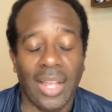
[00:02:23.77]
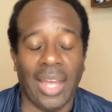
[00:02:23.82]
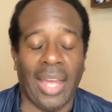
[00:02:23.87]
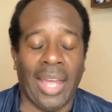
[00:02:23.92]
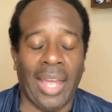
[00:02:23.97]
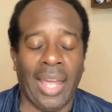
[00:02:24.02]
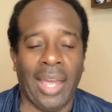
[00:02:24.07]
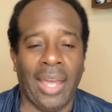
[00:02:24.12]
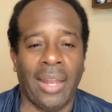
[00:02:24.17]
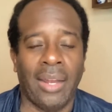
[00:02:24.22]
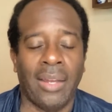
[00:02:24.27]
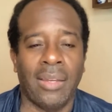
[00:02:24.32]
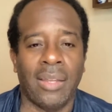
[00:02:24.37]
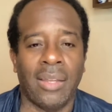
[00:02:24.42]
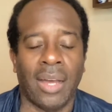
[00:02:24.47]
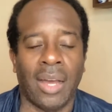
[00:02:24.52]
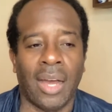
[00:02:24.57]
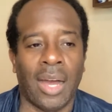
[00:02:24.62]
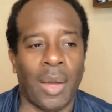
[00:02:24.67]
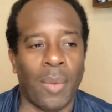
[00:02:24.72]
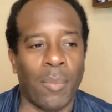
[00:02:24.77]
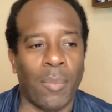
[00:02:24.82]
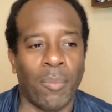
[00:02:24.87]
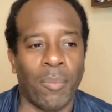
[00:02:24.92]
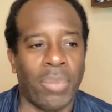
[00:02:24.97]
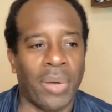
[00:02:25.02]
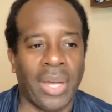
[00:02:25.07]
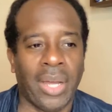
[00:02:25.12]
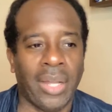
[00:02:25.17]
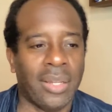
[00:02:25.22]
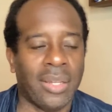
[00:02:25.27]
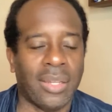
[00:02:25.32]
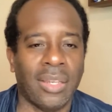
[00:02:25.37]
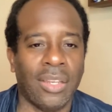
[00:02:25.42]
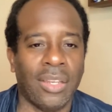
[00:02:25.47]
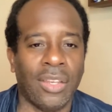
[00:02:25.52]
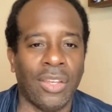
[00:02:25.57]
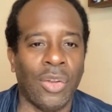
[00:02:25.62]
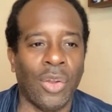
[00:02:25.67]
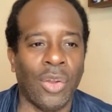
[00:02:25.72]
and but
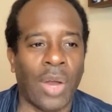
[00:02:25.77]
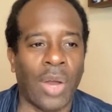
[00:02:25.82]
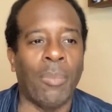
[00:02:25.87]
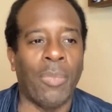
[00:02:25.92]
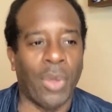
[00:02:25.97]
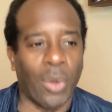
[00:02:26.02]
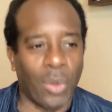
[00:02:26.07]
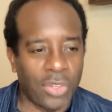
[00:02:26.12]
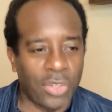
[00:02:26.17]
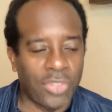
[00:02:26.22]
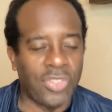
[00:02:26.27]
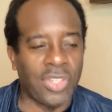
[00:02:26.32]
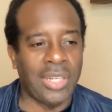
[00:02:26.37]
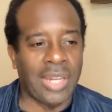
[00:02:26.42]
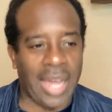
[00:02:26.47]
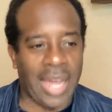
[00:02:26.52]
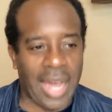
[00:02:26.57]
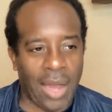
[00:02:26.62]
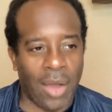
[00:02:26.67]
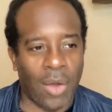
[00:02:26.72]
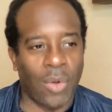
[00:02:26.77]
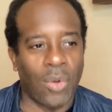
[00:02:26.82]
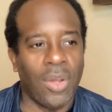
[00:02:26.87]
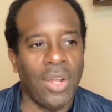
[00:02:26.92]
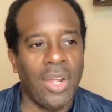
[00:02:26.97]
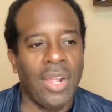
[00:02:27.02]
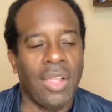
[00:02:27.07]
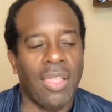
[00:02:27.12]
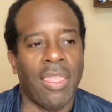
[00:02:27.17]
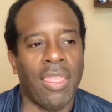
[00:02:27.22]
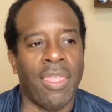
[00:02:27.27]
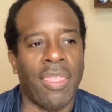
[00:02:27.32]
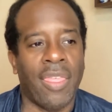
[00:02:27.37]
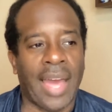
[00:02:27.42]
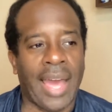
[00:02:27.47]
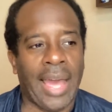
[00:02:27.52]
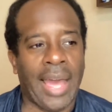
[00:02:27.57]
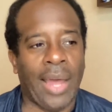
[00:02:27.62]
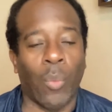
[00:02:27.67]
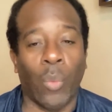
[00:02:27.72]
I'm noticing now
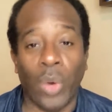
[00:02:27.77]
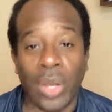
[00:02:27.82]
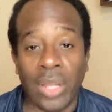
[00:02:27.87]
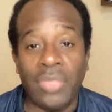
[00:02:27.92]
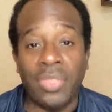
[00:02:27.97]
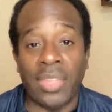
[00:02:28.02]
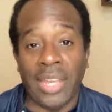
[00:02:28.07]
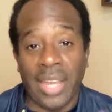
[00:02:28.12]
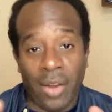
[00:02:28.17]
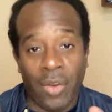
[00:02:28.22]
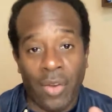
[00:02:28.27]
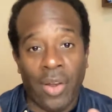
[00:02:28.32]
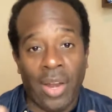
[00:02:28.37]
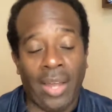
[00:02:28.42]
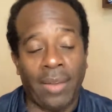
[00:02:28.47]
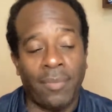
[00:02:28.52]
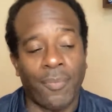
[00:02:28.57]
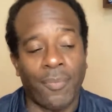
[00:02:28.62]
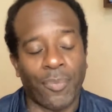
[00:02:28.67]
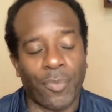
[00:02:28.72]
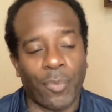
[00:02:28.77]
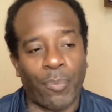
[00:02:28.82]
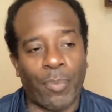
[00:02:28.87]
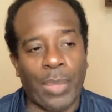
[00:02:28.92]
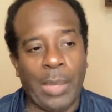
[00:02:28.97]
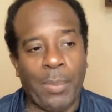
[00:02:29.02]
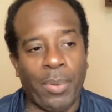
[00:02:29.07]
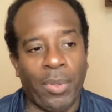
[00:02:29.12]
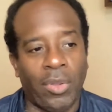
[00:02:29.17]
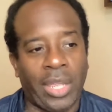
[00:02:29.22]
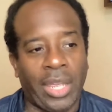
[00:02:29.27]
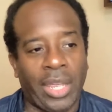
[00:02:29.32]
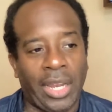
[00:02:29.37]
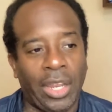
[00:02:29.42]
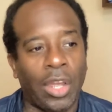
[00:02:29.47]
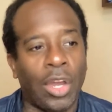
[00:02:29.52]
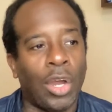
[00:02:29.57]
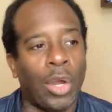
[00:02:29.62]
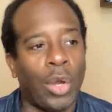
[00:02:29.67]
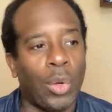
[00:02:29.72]
that with the internet, people can
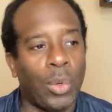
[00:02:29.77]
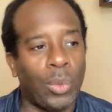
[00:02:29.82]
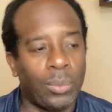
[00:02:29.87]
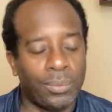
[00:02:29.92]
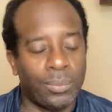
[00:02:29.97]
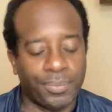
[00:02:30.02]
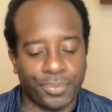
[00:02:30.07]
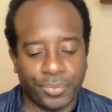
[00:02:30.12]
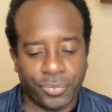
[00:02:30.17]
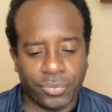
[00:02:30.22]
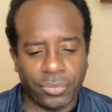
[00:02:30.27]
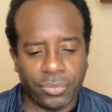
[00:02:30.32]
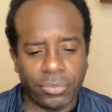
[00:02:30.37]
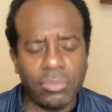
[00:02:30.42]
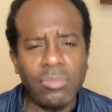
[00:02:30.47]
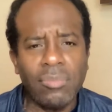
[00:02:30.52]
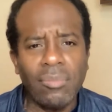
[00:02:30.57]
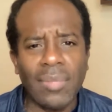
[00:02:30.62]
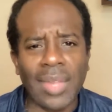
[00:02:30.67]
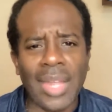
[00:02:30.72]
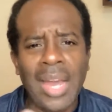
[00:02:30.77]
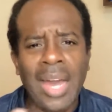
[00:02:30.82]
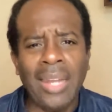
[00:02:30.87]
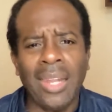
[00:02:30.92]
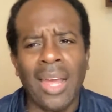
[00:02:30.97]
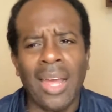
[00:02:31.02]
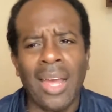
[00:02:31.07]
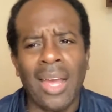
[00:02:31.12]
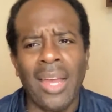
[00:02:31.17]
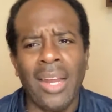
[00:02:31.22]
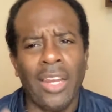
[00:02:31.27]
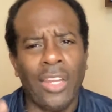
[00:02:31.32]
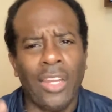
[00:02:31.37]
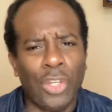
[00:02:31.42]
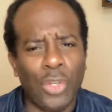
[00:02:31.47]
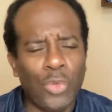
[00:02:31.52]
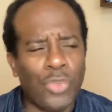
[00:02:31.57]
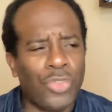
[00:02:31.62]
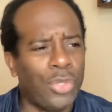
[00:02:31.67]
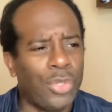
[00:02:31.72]
go online and
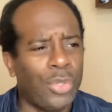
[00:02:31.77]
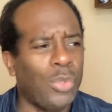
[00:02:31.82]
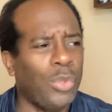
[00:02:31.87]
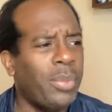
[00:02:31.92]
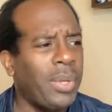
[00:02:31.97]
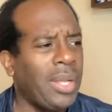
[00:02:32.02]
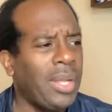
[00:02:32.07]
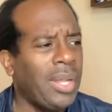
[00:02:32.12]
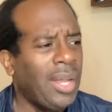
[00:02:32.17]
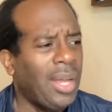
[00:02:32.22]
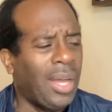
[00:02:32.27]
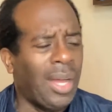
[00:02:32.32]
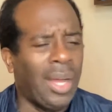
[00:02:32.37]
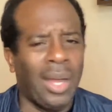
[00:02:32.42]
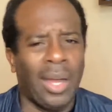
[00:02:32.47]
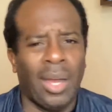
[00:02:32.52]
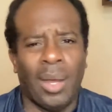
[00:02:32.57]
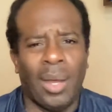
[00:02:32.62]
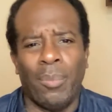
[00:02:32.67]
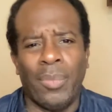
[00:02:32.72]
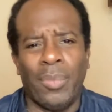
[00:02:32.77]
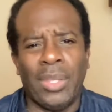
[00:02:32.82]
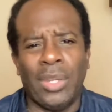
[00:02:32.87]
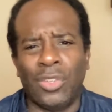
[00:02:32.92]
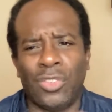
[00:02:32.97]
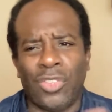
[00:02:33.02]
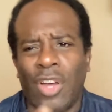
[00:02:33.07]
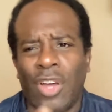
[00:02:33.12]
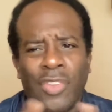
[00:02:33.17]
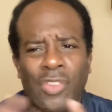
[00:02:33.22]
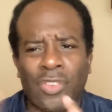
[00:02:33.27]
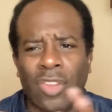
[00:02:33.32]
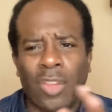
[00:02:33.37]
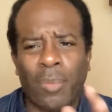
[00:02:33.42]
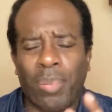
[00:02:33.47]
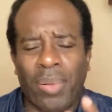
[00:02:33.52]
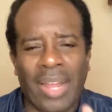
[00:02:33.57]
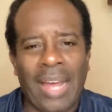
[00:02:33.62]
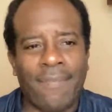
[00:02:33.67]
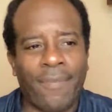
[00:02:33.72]
YouTube, and it's all these other
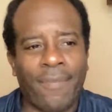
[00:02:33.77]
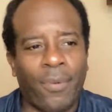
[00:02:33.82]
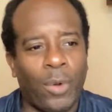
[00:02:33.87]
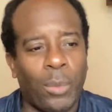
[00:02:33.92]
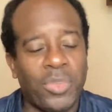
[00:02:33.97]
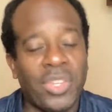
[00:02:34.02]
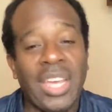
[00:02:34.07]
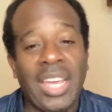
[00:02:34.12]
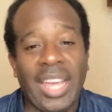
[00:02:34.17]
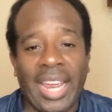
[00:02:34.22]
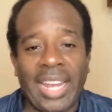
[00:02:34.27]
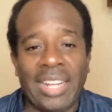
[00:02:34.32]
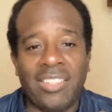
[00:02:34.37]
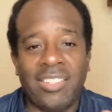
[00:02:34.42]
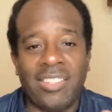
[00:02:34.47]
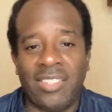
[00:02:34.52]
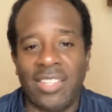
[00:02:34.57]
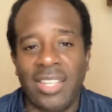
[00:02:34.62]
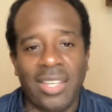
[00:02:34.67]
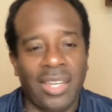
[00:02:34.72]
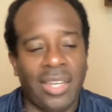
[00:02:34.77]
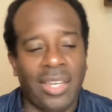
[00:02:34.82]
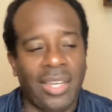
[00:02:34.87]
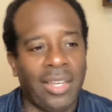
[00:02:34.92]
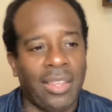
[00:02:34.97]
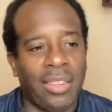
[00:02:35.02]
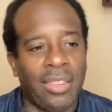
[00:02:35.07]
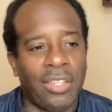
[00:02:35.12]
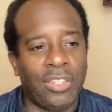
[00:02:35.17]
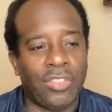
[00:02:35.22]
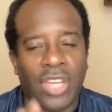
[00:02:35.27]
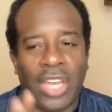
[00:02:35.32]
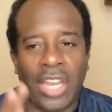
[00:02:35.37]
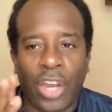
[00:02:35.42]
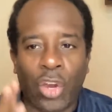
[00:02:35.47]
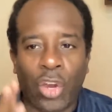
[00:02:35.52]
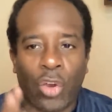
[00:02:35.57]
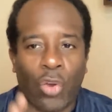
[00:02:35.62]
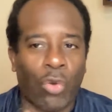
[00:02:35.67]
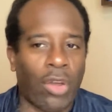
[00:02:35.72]
platforms, and seeing this
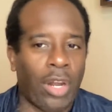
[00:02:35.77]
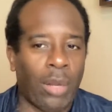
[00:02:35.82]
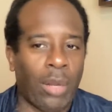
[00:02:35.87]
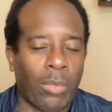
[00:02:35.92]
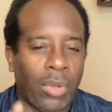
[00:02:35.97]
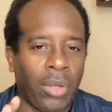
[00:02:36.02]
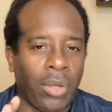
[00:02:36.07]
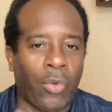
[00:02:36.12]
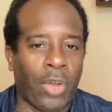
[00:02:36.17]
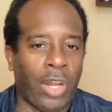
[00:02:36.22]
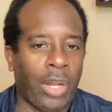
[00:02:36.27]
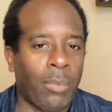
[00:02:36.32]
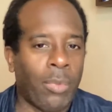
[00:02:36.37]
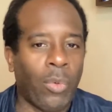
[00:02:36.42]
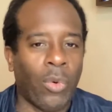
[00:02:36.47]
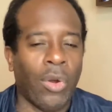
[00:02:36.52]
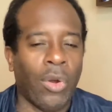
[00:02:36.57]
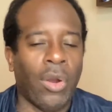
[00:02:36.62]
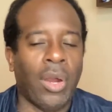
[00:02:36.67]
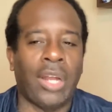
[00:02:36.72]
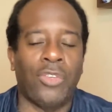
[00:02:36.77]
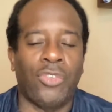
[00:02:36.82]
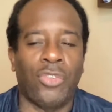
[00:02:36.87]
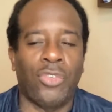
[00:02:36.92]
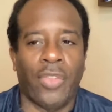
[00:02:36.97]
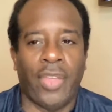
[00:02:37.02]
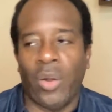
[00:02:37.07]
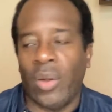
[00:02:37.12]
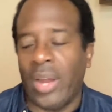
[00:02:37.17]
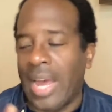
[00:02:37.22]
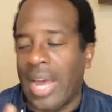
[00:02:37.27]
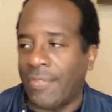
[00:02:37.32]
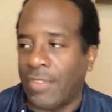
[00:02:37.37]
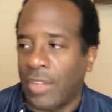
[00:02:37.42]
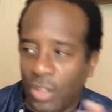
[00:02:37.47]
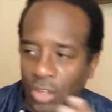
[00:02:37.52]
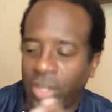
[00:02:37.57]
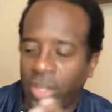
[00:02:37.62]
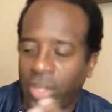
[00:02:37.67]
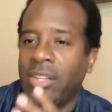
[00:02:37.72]
incredible work, and so they don't have to
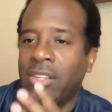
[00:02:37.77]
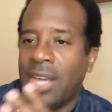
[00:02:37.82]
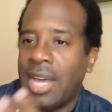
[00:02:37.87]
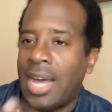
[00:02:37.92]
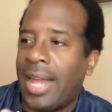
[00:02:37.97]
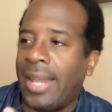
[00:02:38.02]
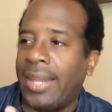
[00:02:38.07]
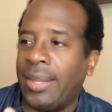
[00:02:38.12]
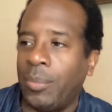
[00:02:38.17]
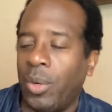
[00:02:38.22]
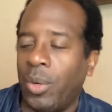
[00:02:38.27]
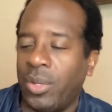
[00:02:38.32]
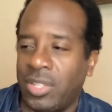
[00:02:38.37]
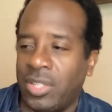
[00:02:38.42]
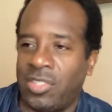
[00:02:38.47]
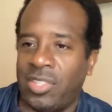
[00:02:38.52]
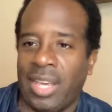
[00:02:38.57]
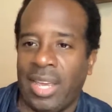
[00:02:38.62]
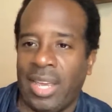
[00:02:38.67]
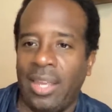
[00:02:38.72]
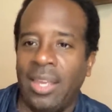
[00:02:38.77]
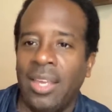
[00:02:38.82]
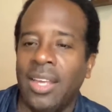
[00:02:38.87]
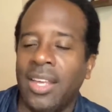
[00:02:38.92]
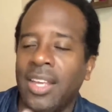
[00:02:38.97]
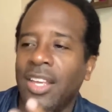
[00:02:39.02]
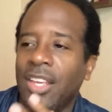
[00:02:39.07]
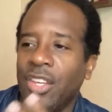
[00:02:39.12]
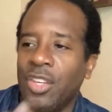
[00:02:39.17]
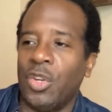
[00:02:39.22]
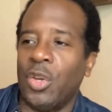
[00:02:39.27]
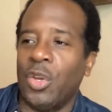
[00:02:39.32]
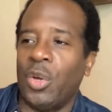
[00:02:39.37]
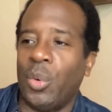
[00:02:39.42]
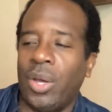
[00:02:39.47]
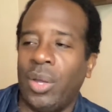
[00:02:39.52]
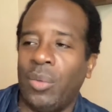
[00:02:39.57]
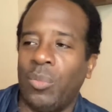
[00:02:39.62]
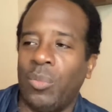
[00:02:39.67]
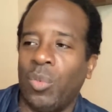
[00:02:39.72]
look to Hollywood to say,
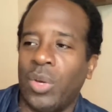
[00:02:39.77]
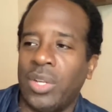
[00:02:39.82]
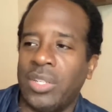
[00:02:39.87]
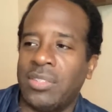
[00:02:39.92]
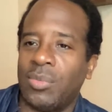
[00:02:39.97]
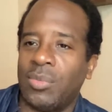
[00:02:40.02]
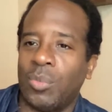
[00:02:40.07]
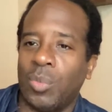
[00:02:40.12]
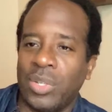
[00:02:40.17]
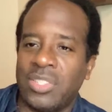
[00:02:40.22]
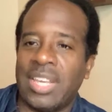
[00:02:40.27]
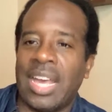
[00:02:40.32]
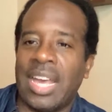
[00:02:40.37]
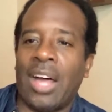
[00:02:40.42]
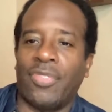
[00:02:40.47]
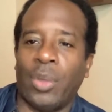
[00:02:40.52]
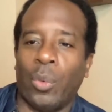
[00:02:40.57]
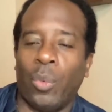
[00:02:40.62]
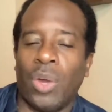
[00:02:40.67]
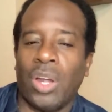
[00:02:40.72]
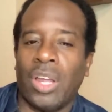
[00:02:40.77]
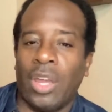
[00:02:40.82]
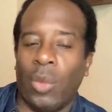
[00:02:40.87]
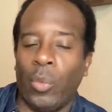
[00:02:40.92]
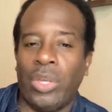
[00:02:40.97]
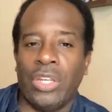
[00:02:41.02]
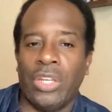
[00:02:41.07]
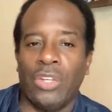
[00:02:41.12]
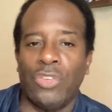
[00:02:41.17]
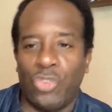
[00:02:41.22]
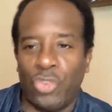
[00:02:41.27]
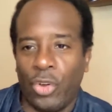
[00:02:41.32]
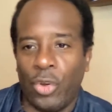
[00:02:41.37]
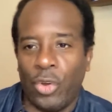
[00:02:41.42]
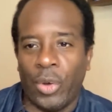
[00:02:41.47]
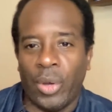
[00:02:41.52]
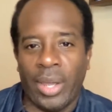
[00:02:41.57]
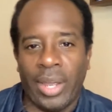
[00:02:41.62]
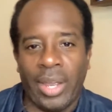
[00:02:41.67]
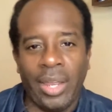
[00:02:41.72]
what's out there, what can we
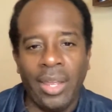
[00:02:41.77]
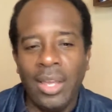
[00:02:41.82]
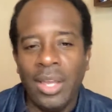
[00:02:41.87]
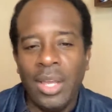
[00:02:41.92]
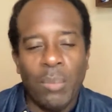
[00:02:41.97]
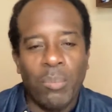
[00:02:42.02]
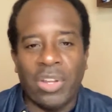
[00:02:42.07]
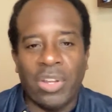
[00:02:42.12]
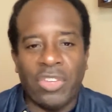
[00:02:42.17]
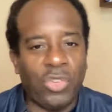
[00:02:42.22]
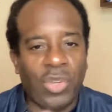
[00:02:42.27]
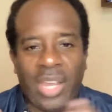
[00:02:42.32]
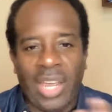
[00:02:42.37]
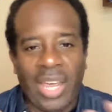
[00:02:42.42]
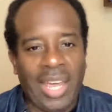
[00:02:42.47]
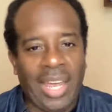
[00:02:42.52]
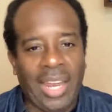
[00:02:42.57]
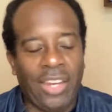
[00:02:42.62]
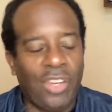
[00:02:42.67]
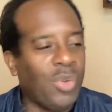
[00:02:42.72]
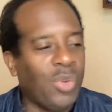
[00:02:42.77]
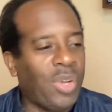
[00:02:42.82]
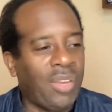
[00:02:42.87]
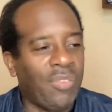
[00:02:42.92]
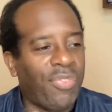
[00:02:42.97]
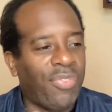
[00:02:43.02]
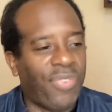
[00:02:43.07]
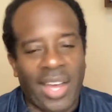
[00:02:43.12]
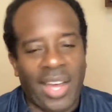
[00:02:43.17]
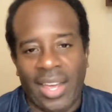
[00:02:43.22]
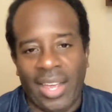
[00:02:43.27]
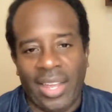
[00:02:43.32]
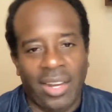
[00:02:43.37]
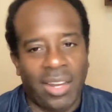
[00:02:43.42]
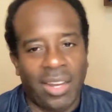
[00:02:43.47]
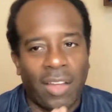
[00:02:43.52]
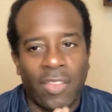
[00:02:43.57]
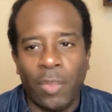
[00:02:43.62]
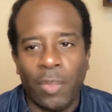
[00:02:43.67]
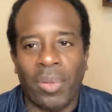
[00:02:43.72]
enjoy, but you can
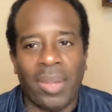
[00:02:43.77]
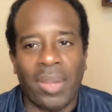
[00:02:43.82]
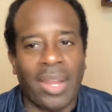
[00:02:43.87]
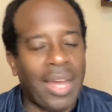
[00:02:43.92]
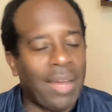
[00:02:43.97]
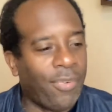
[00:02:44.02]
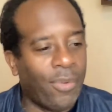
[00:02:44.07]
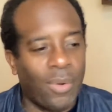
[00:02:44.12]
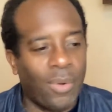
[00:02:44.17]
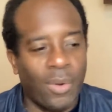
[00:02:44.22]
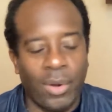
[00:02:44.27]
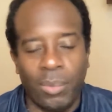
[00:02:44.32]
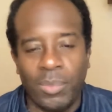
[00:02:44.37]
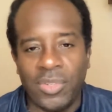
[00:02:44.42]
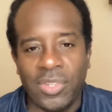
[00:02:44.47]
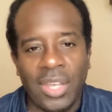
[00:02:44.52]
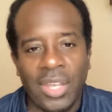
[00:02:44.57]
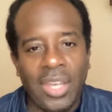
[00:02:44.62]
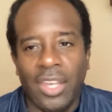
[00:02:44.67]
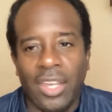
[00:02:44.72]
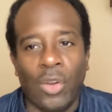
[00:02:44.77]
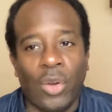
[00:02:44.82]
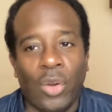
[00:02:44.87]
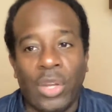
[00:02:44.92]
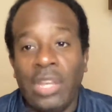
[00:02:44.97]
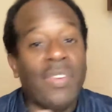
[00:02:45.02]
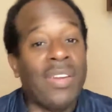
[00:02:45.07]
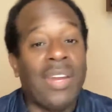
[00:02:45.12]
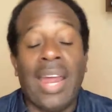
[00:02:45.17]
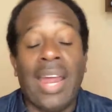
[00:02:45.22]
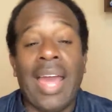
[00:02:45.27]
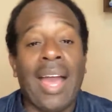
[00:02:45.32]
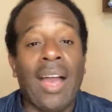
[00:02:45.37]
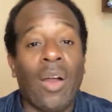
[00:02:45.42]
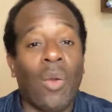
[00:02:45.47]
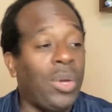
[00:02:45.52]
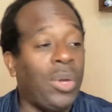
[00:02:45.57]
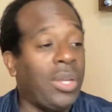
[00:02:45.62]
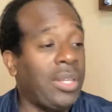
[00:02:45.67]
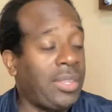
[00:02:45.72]
find other platforms, even
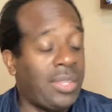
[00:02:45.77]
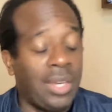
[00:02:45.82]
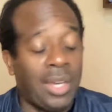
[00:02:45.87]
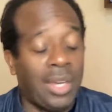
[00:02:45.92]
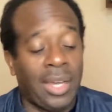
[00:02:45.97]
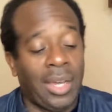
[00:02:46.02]
now with